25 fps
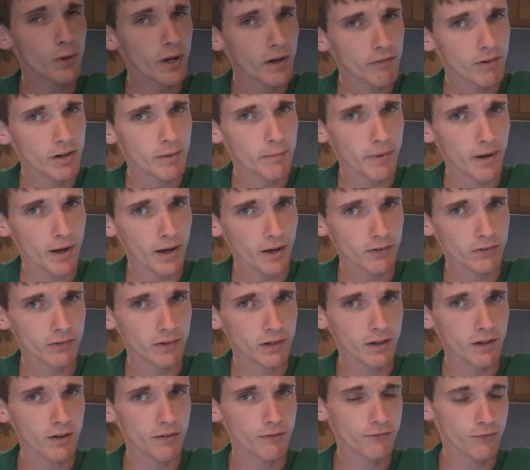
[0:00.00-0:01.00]
have an
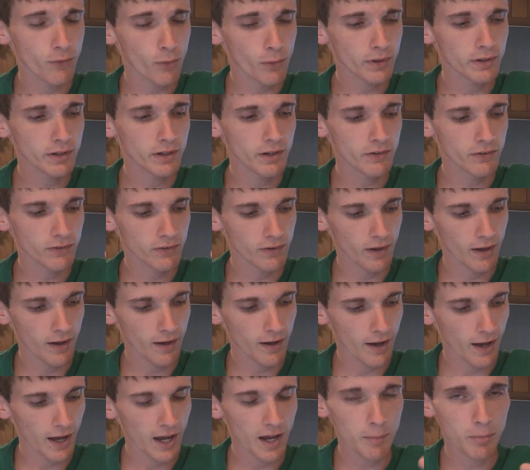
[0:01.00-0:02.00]
unboxing for this
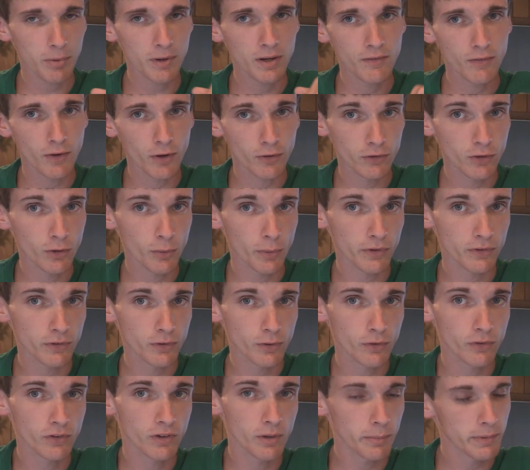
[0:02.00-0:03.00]
Hyper EVO
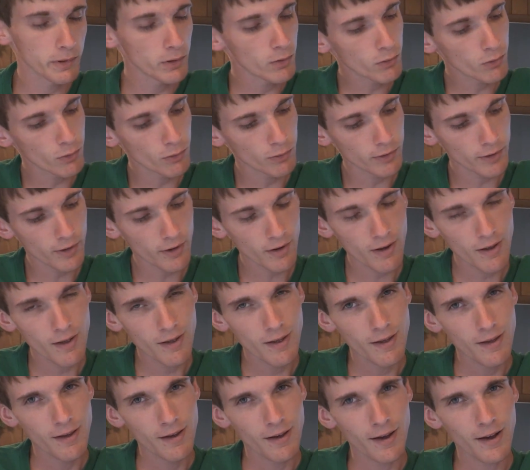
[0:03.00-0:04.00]
212 CPU cooler.
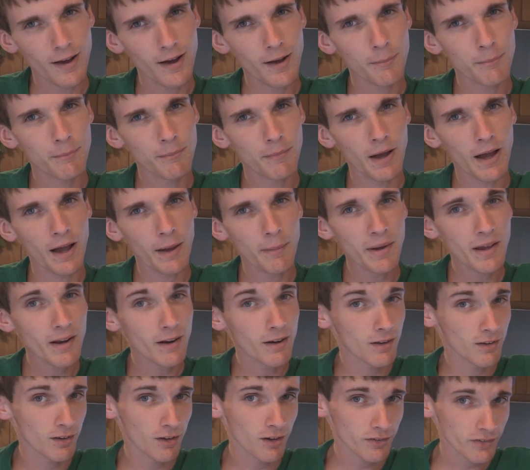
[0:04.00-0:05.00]
I made
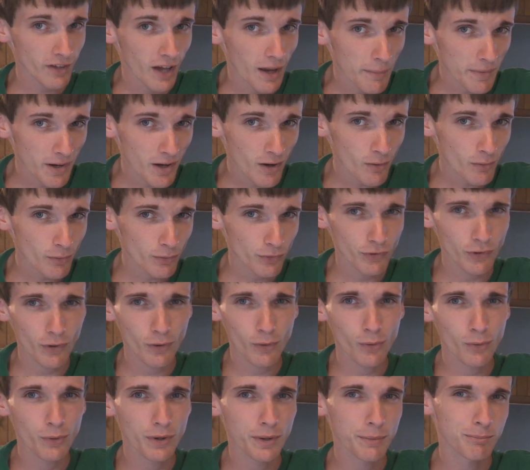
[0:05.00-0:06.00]
it a long time ago,
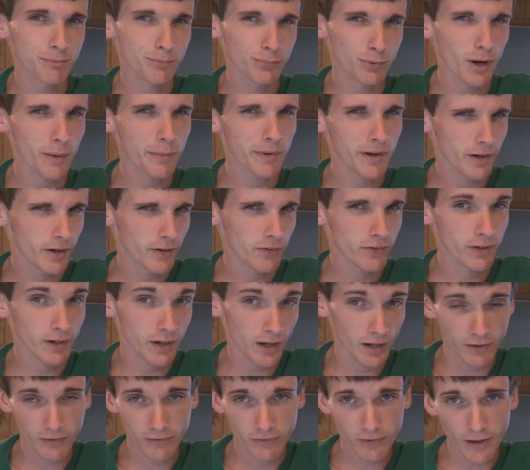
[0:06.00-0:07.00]
so it probably honestly
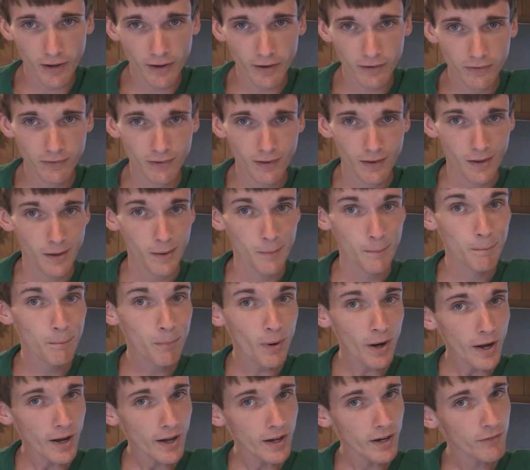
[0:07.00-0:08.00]
kind of sucks.
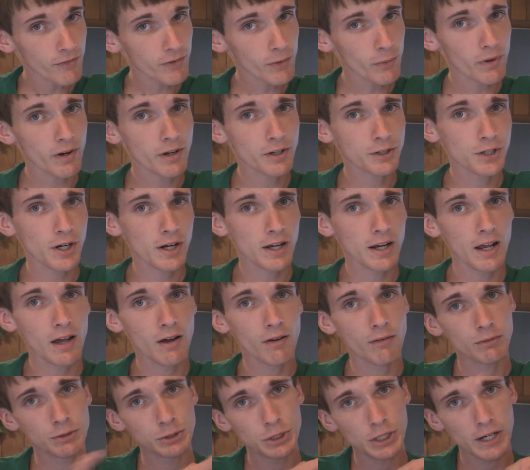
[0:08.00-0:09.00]
But if you want to check it
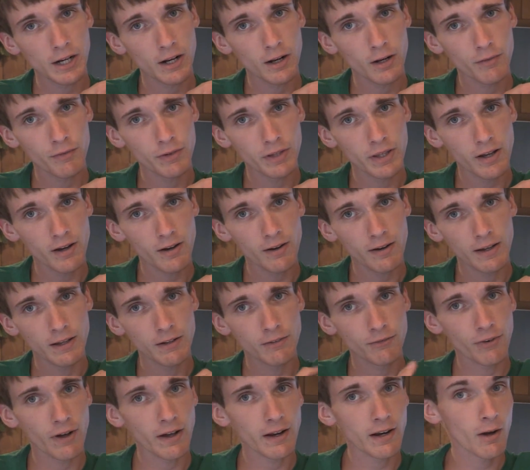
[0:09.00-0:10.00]
out over there
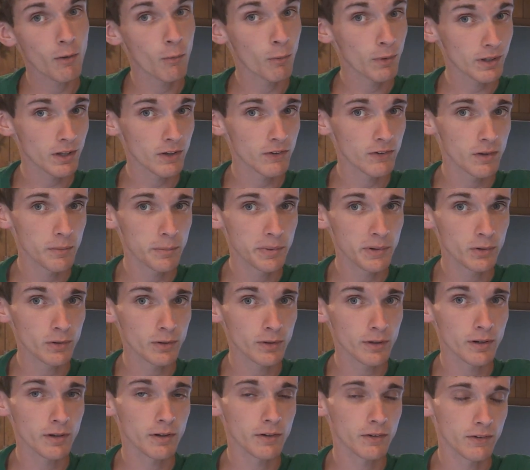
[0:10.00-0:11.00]
and find out what the
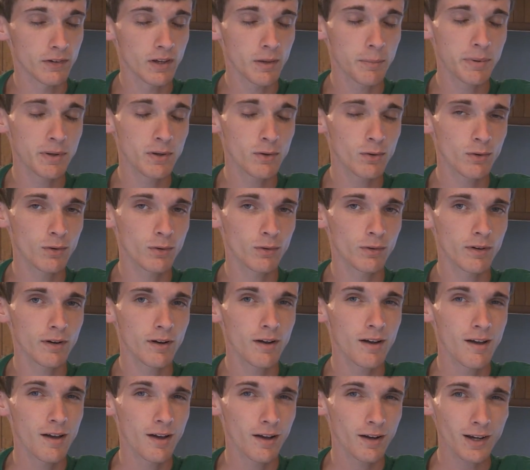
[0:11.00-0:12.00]
CPU
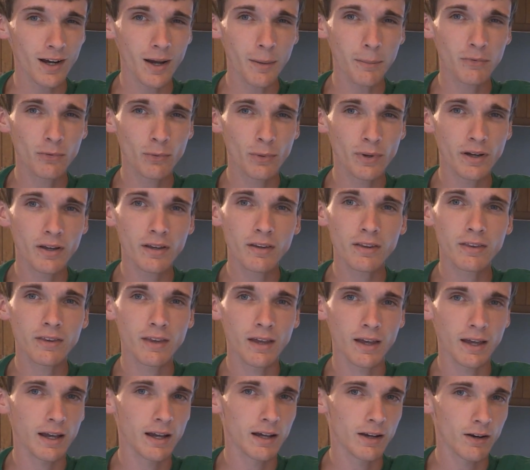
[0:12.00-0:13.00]
cooler comes with
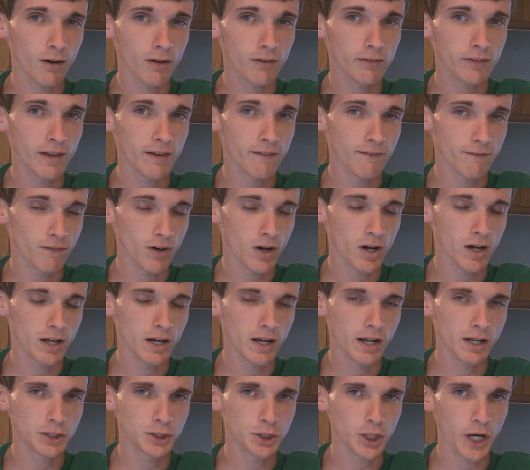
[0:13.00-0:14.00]
and all that
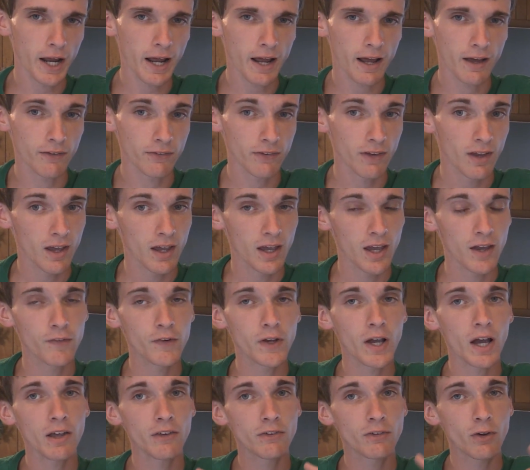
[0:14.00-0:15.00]
fun jazz. If
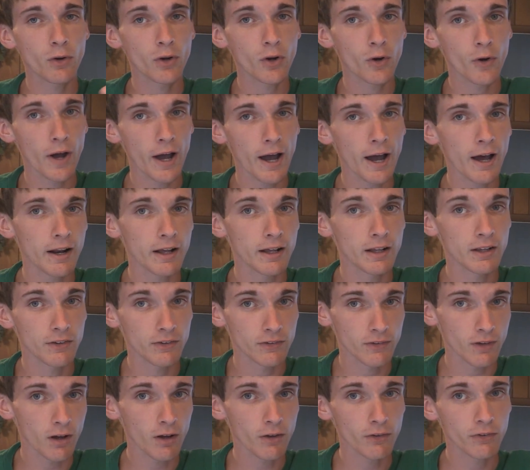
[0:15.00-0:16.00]
you guys don't know how to
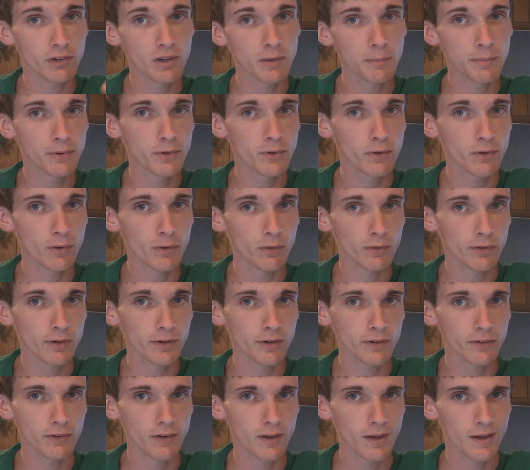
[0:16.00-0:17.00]
install CPU
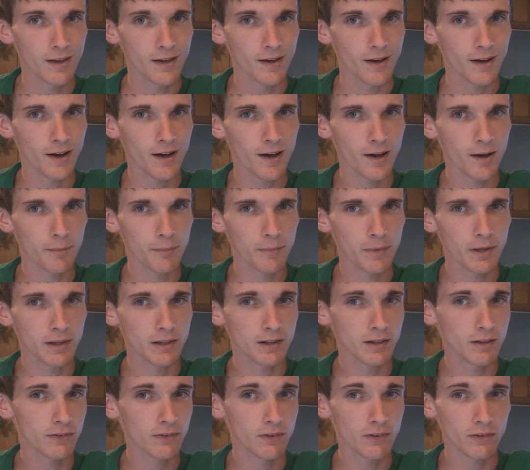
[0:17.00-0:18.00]
coolers,
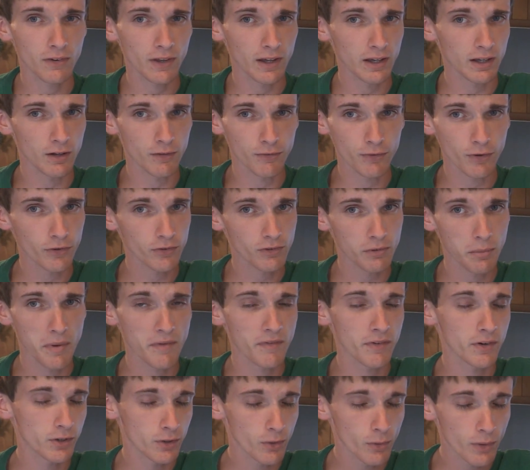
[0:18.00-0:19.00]
and this is like your first time
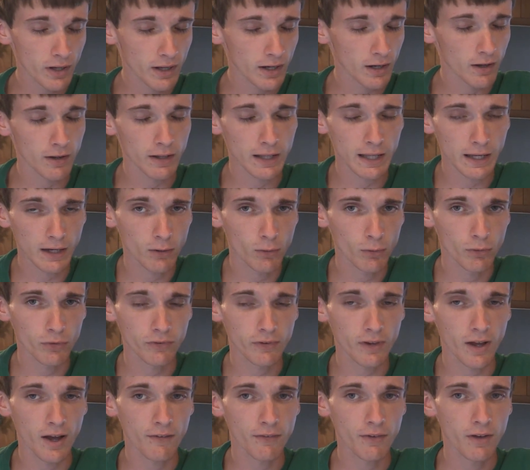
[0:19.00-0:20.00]
ever doing it and all that cool
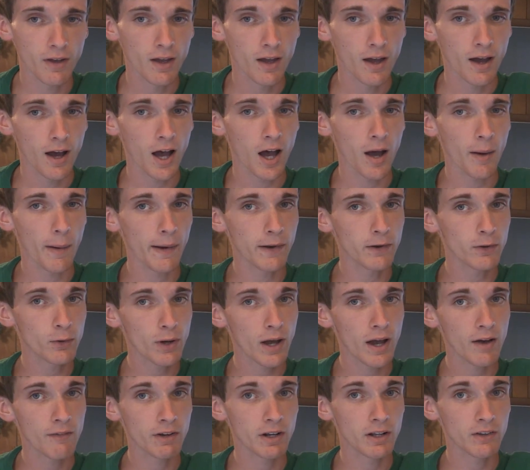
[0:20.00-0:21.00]
stuff, I do
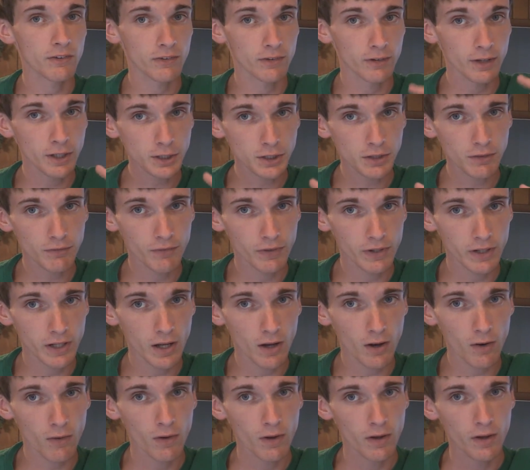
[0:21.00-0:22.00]
have an installation
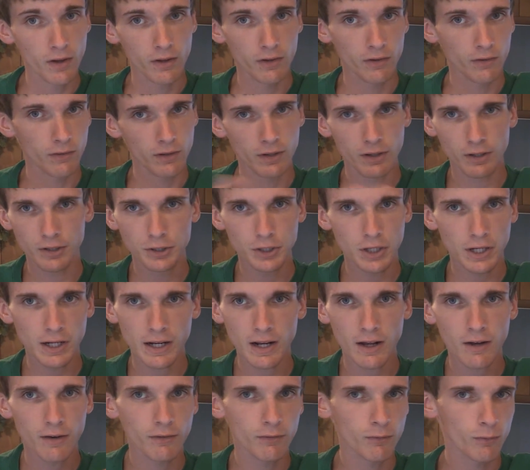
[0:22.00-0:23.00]
video. Check
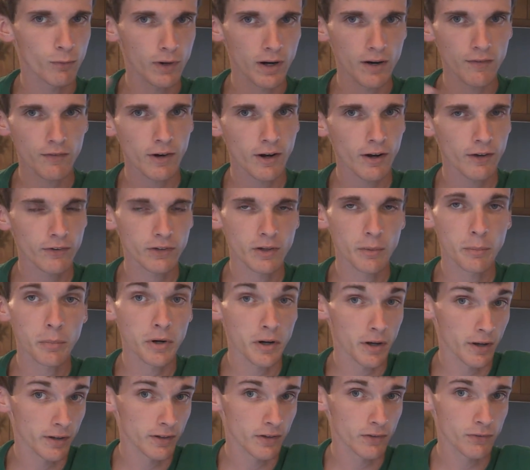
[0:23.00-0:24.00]
it out wherever else I
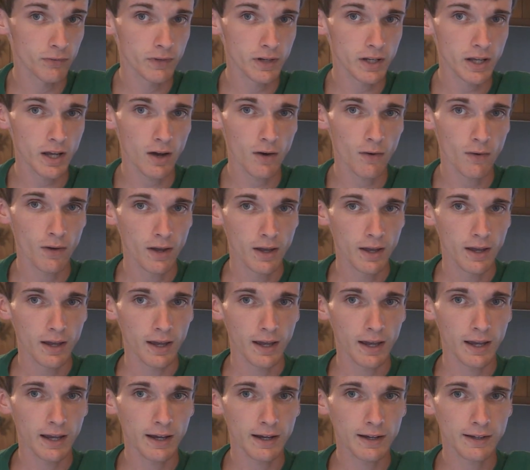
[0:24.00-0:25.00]
put it on this video,
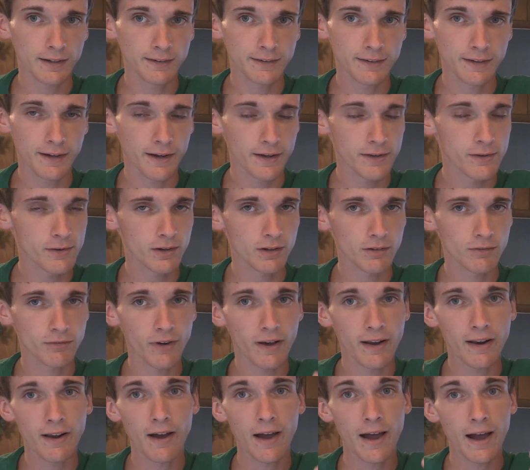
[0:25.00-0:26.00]
and you can
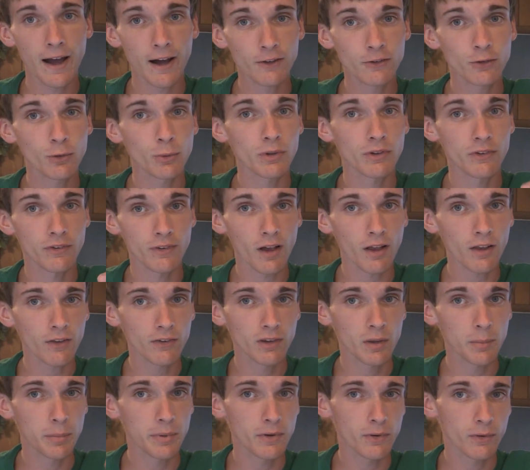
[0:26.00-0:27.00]
find out how to install a
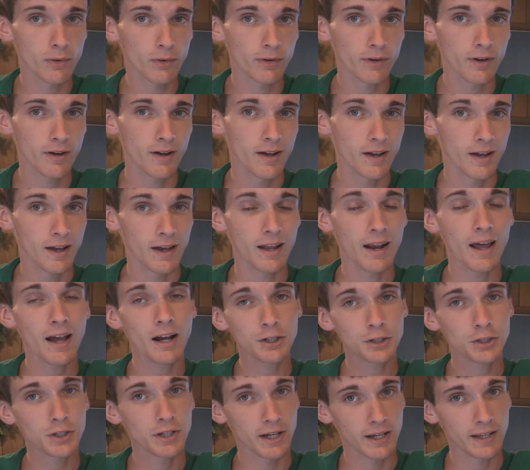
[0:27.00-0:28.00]
CPU cooler. And
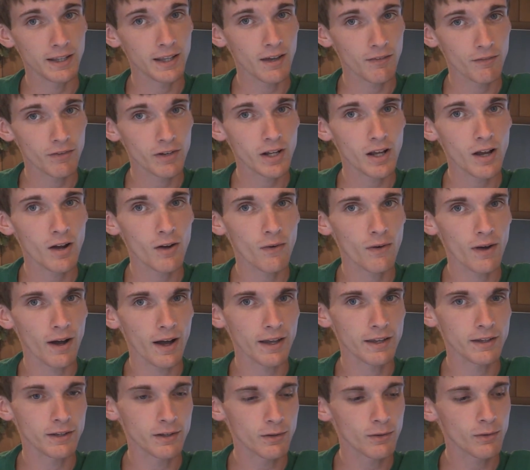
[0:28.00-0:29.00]
actually in that video
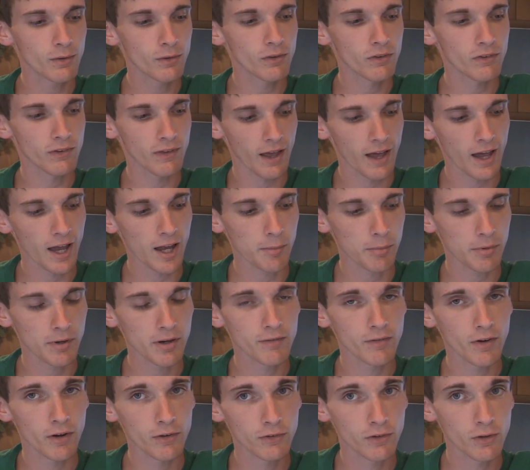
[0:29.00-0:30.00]
I use the Hyper
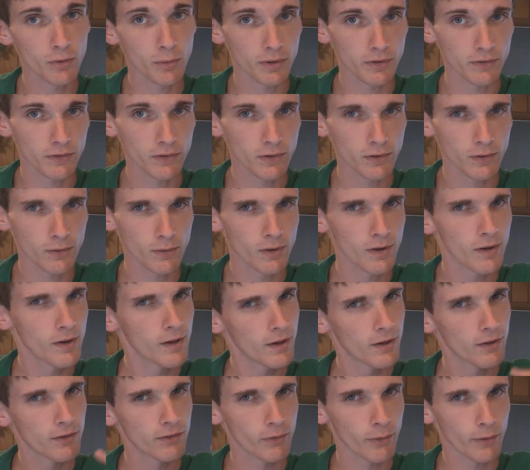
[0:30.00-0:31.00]
EVO 212,
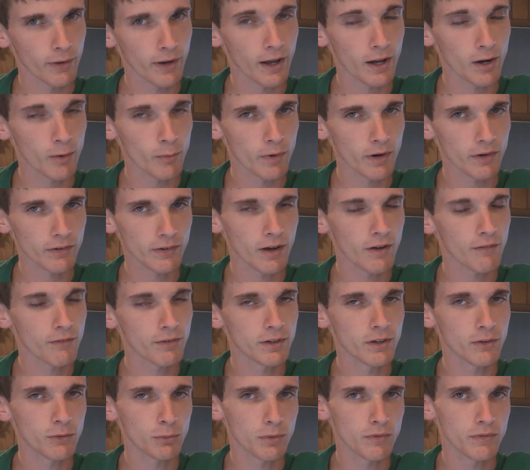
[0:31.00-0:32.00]
so it kind of works out
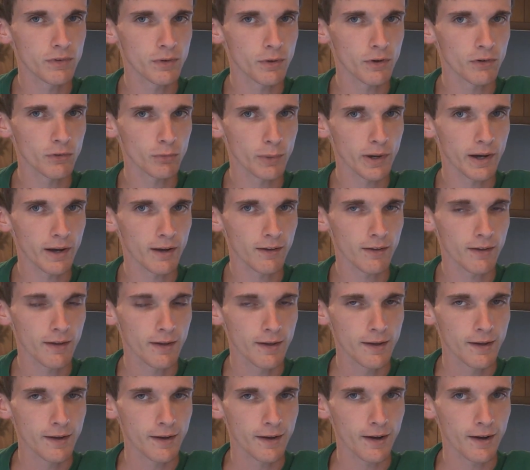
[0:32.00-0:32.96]
for this review as well.